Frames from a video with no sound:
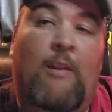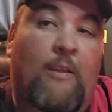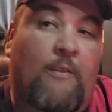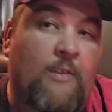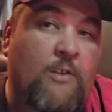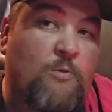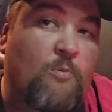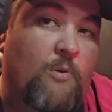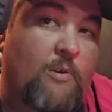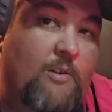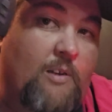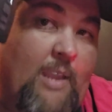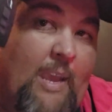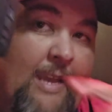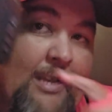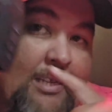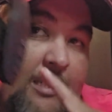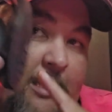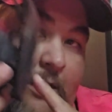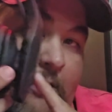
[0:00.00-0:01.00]
Now, this one
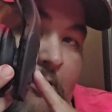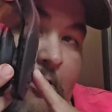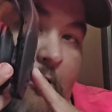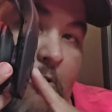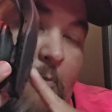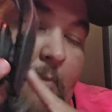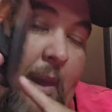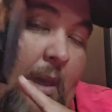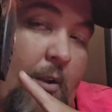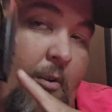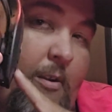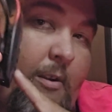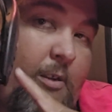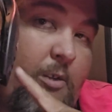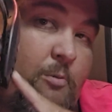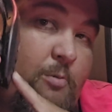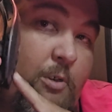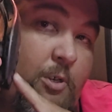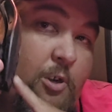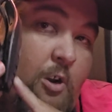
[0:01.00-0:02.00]
has an internal battery and
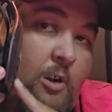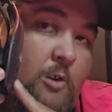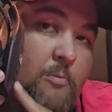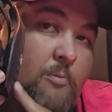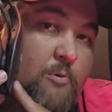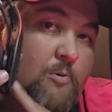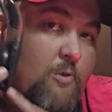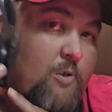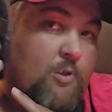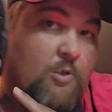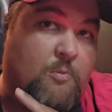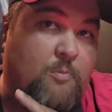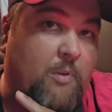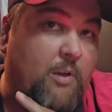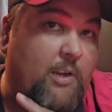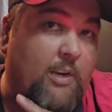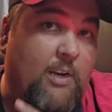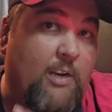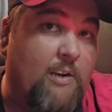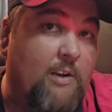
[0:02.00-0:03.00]
is rechargeable, so you just
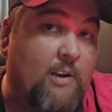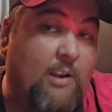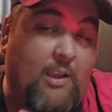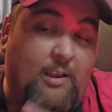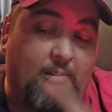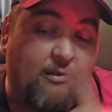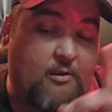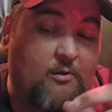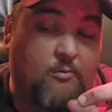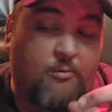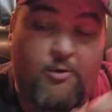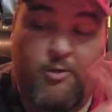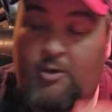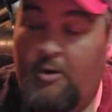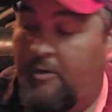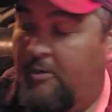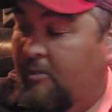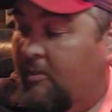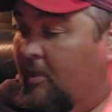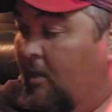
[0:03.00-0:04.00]
plug it in at night and it'll
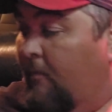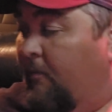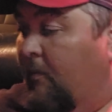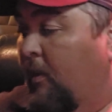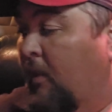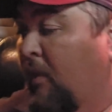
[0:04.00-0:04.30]
recharge itself.